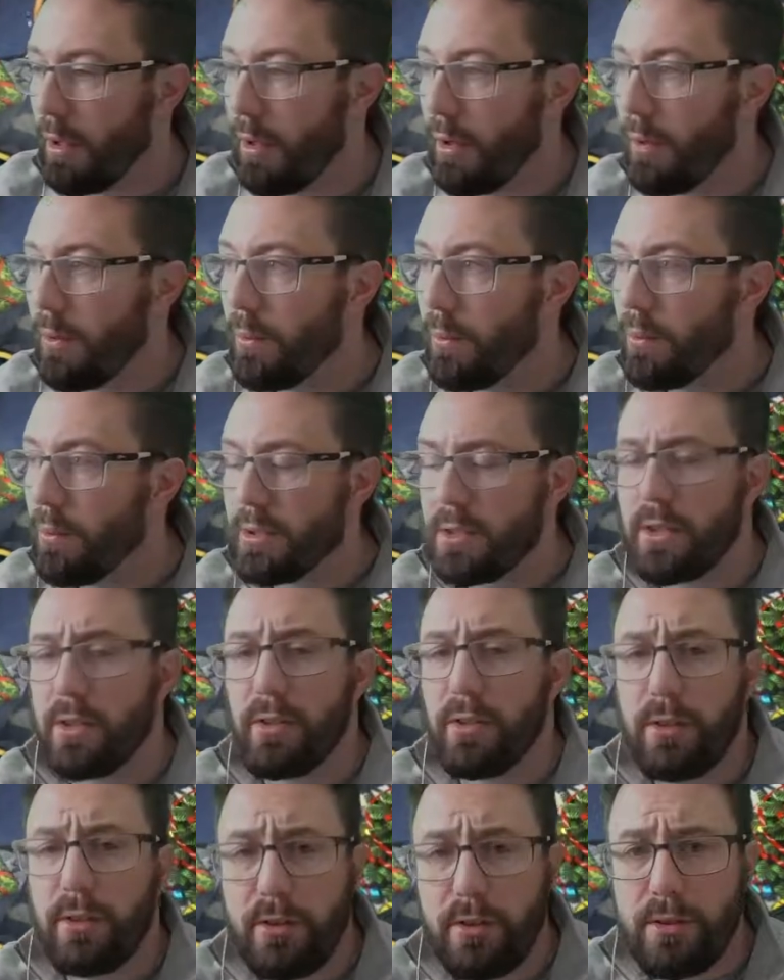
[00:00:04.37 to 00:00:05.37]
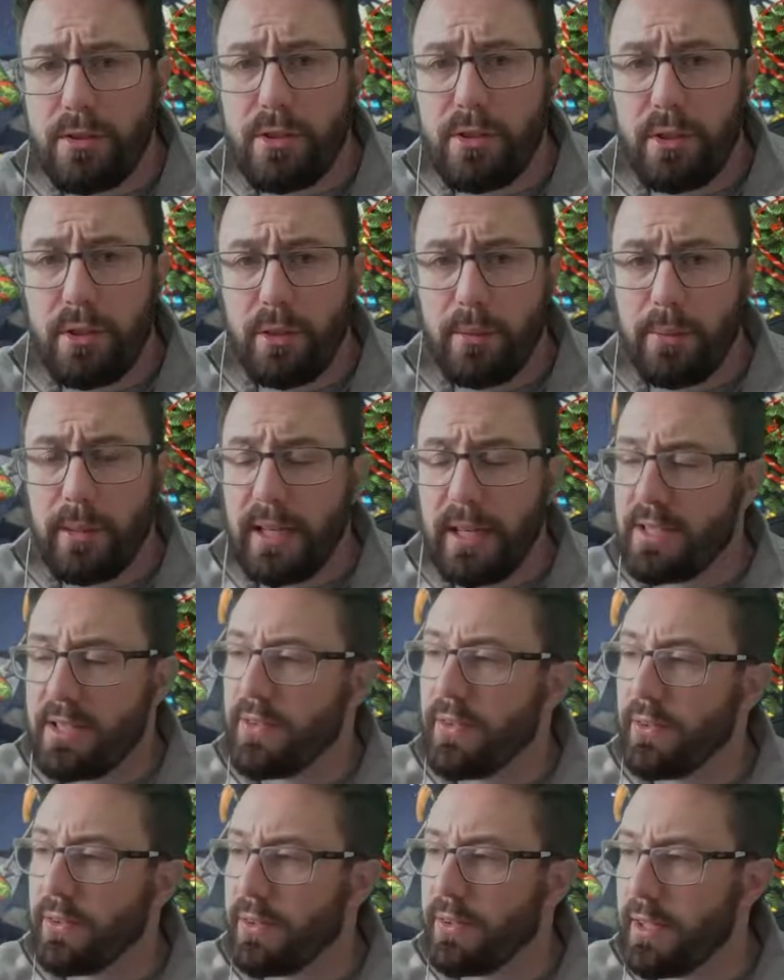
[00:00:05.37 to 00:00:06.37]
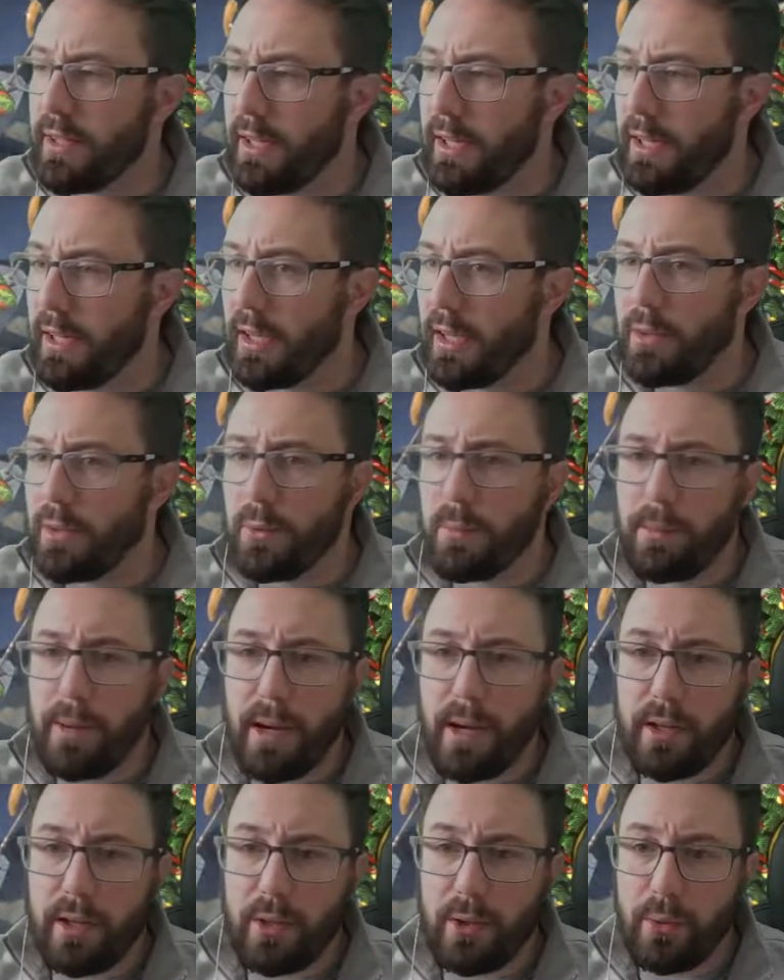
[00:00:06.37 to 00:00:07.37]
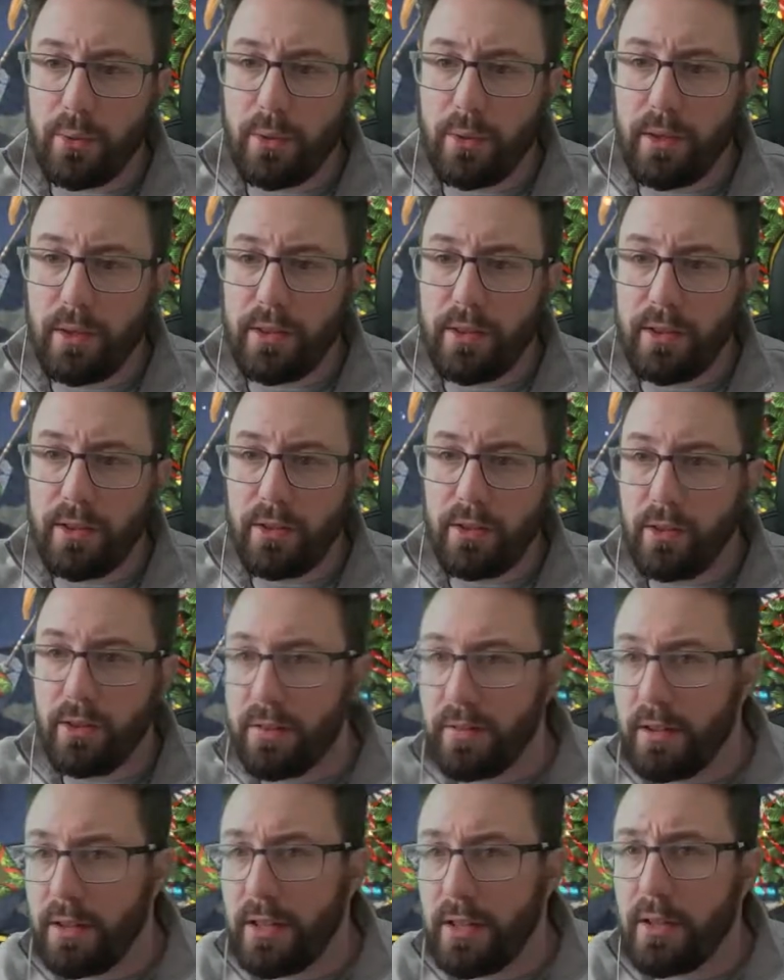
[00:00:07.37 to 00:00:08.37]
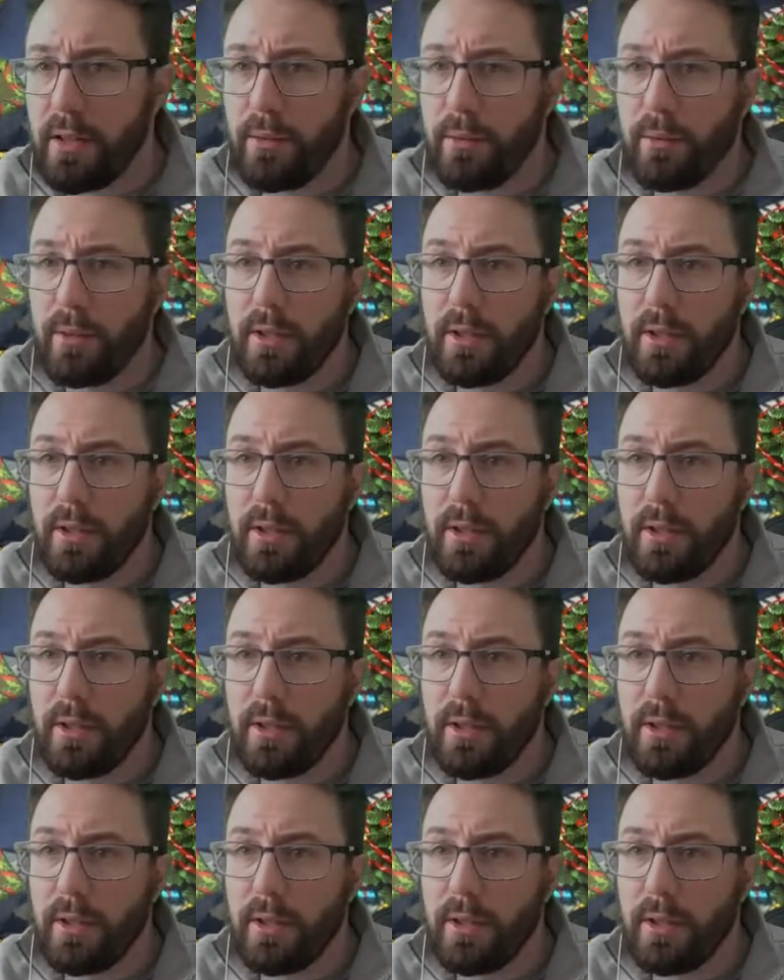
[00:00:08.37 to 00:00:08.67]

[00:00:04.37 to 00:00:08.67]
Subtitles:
What's going on YouTube? It's Filthy and we're back with another video.